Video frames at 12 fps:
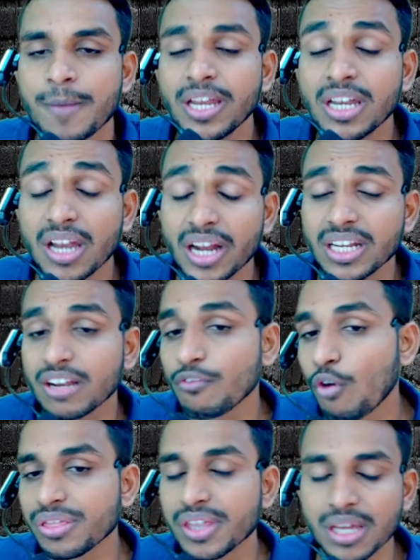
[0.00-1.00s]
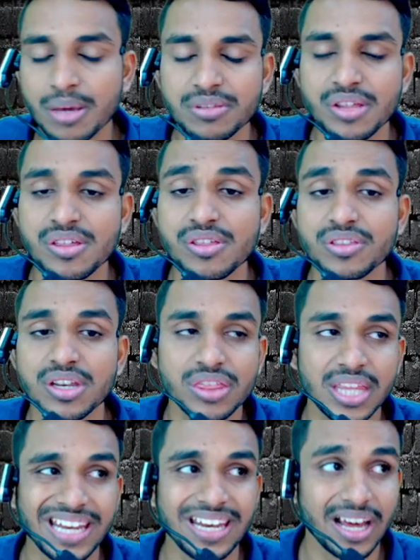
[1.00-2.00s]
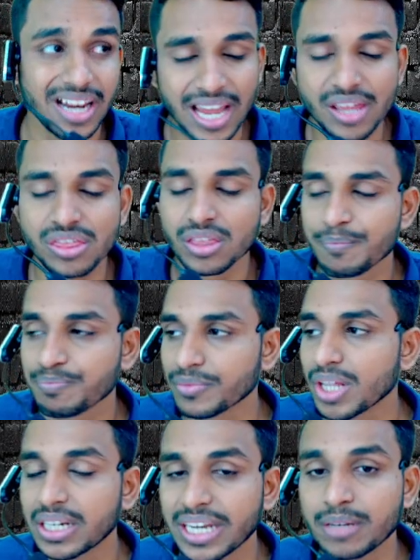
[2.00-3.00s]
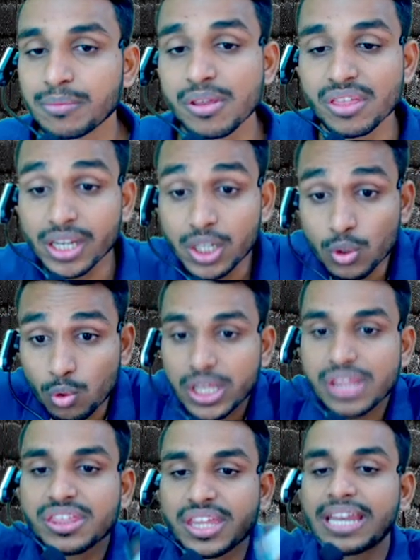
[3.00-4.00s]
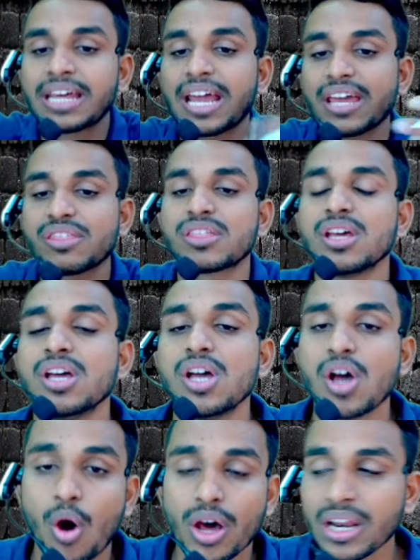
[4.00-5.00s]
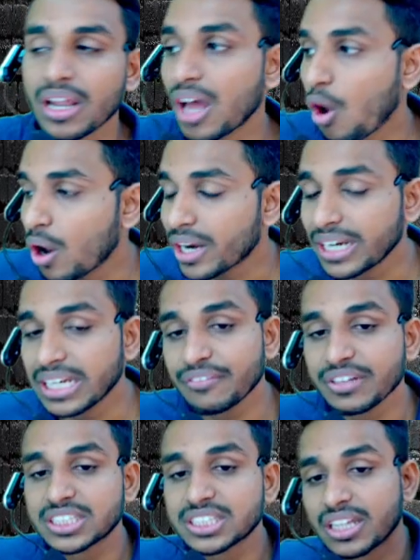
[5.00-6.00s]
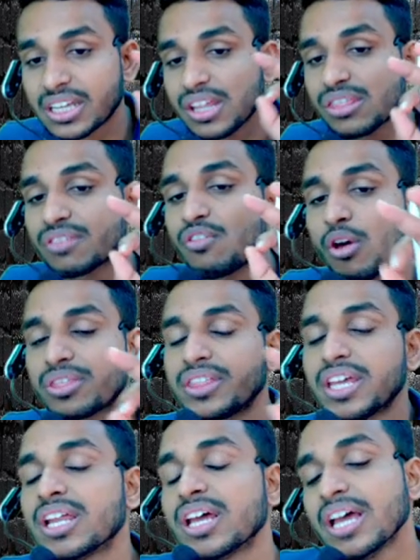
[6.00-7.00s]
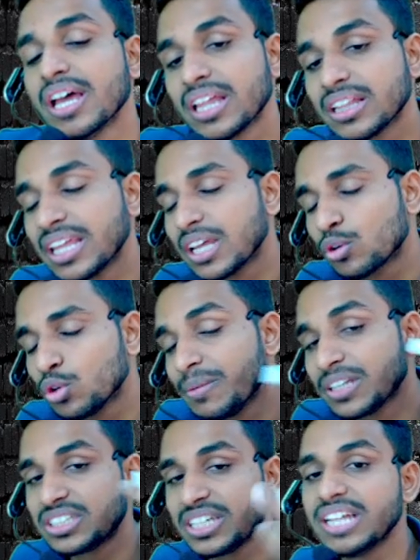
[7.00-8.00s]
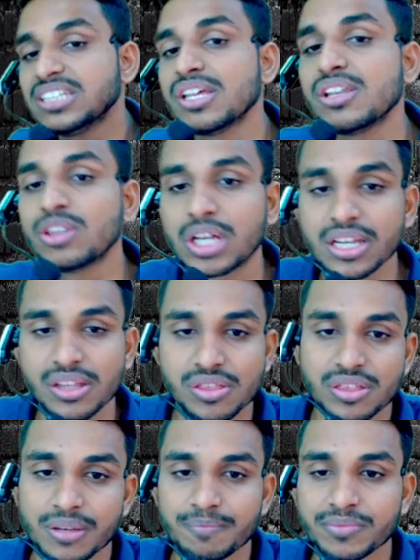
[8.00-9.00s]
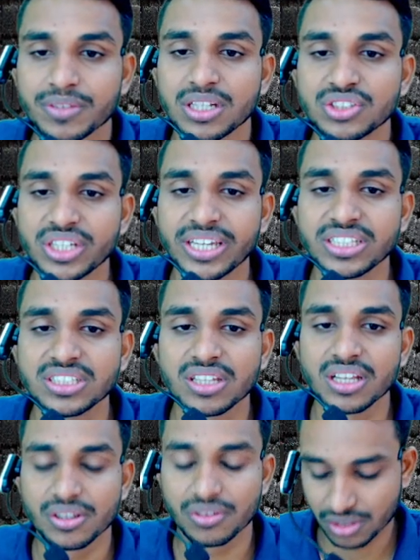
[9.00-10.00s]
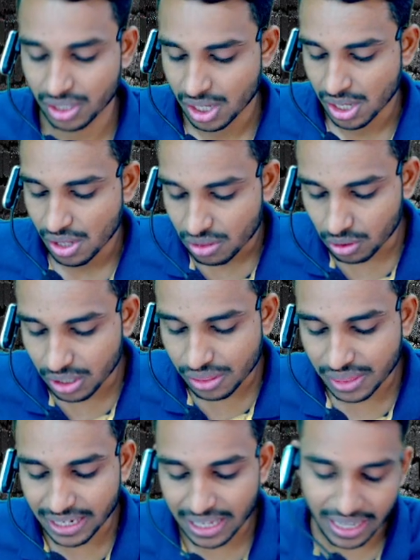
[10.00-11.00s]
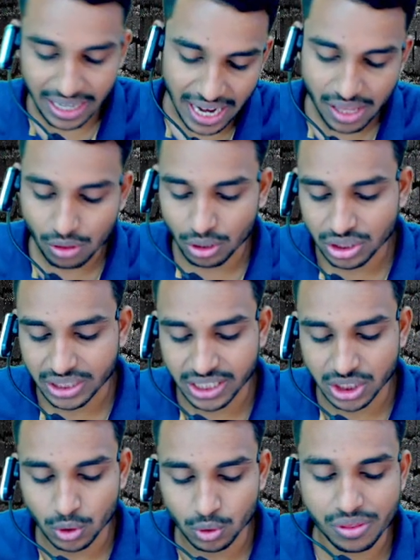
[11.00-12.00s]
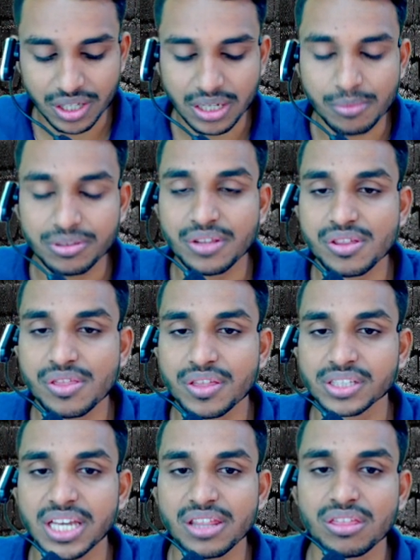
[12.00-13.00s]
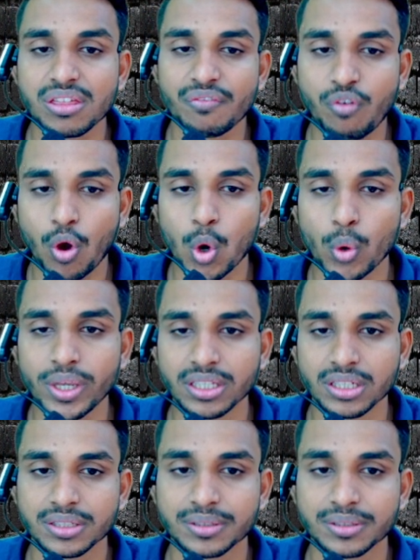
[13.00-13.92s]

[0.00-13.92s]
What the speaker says: in under what circumstances risk can arise. That means a new risk can arise, or already which the risk was there, there could be a change in the risk. Change in the risk. So risk can arise or change due to circumstances such as following.